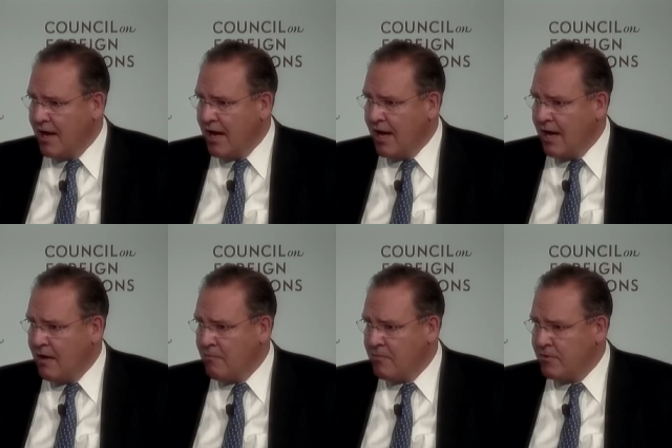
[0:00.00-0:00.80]

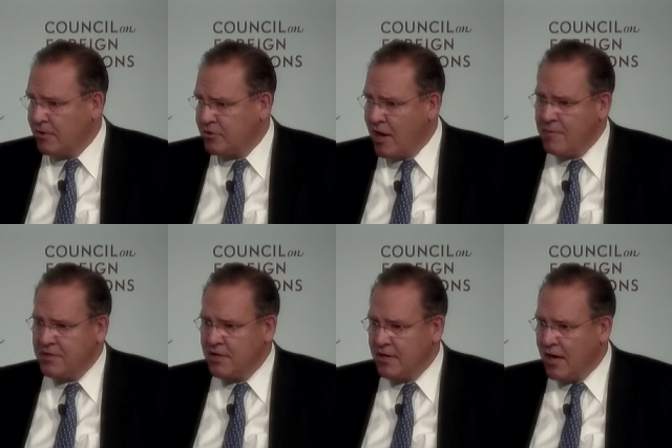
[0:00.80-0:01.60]
Um, the jobs
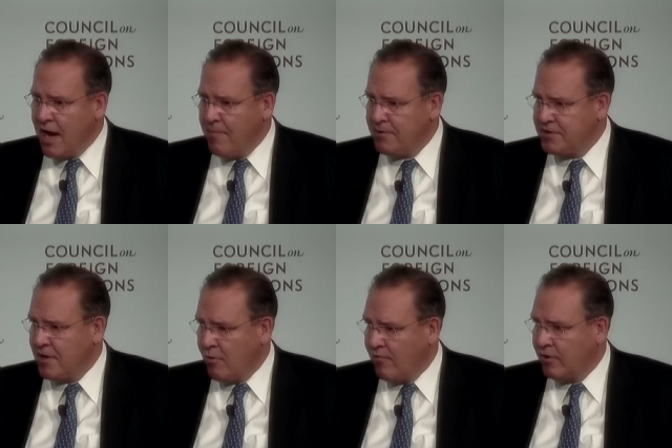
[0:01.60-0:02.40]
in Indianapolis,
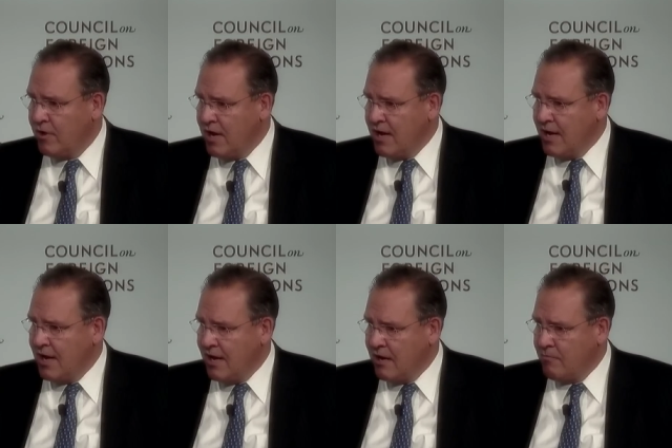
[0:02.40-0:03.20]
however,
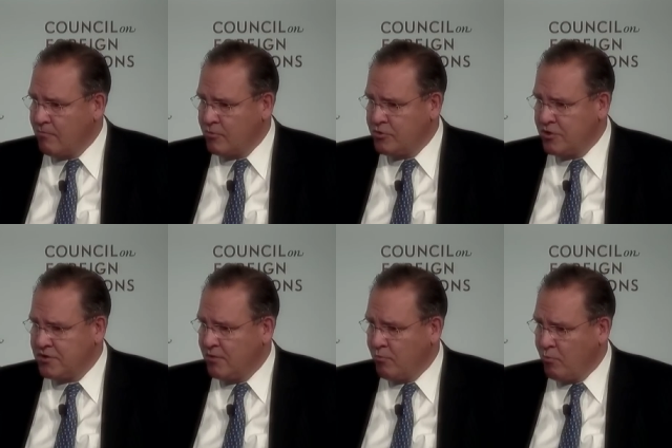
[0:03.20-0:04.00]
um,
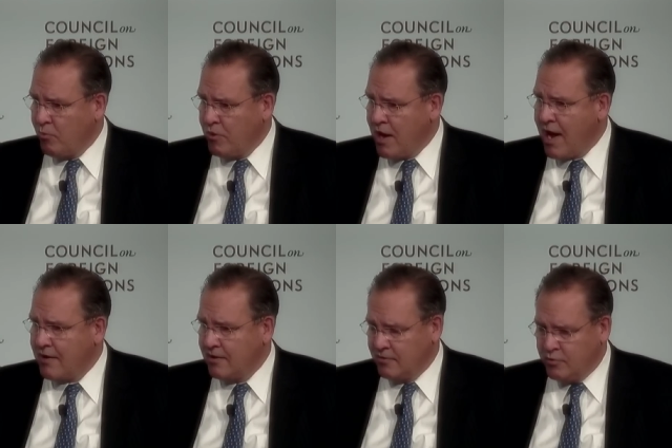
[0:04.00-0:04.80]
just were
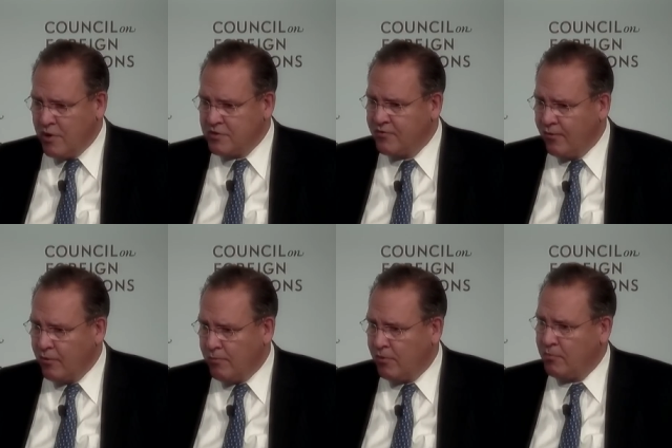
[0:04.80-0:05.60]
not
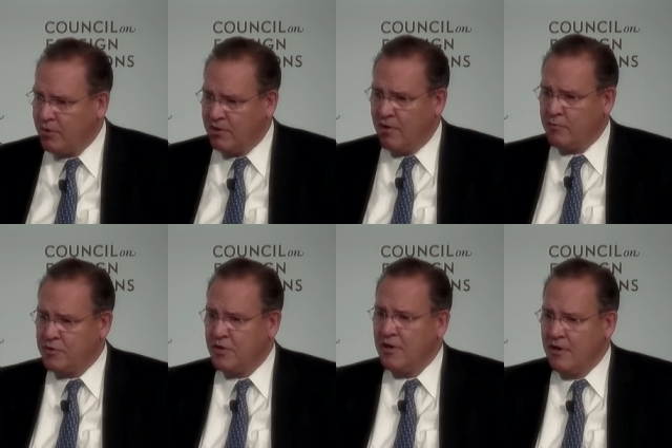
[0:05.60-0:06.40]
transferable. We, in other
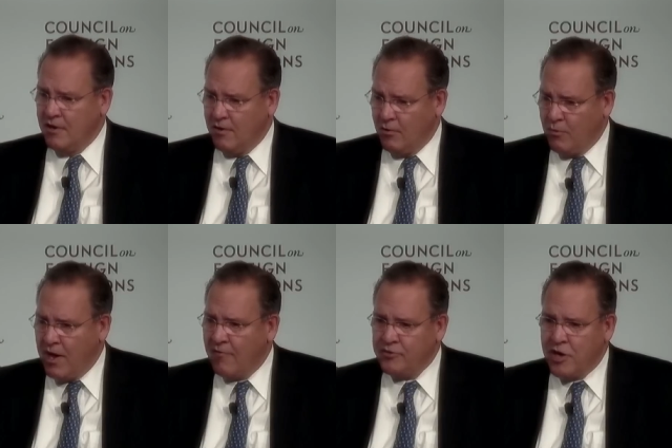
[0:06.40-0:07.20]
words, we
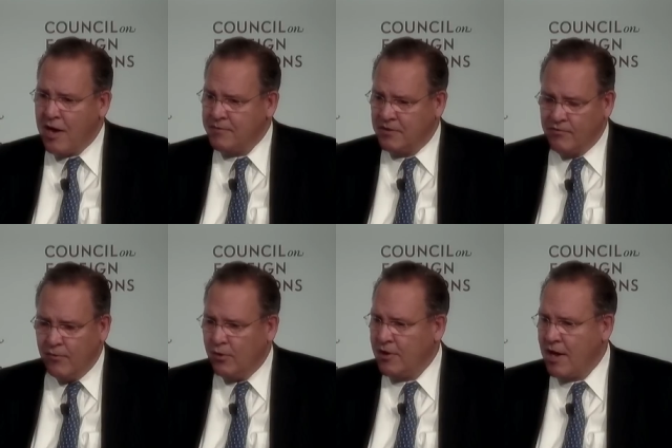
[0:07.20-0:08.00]
have jobs in
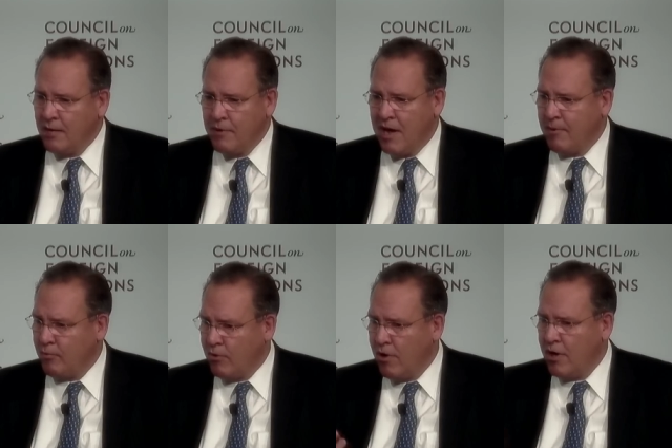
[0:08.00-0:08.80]
Foley, Alabama.
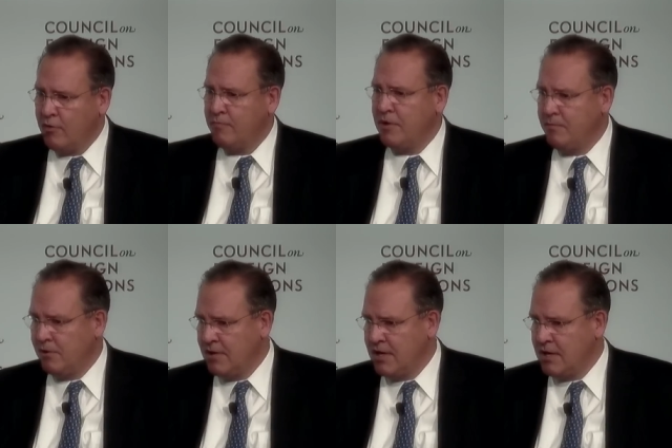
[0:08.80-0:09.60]
We're hiring
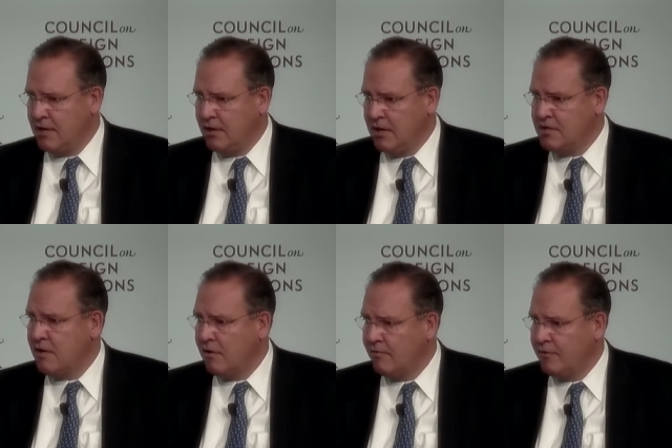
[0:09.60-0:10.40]
people in East
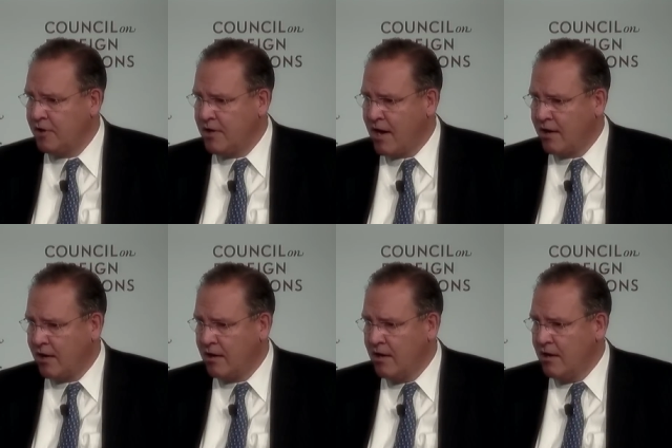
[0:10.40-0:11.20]
Hartford,
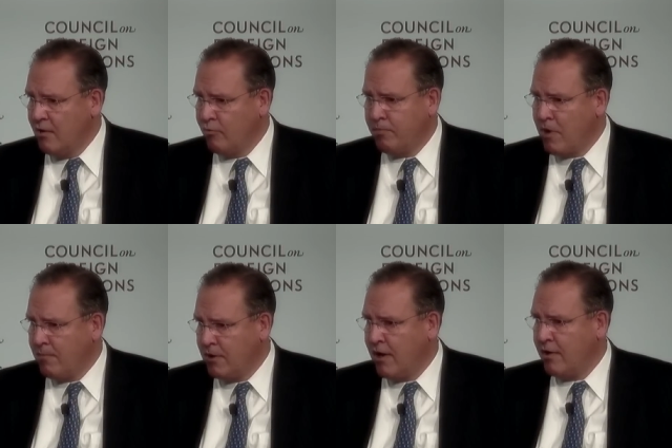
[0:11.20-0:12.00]
Connecticut. We'll
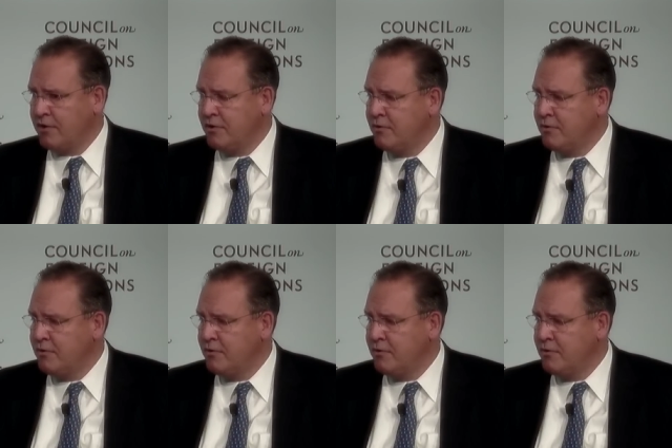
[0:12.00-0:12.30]
probably hire two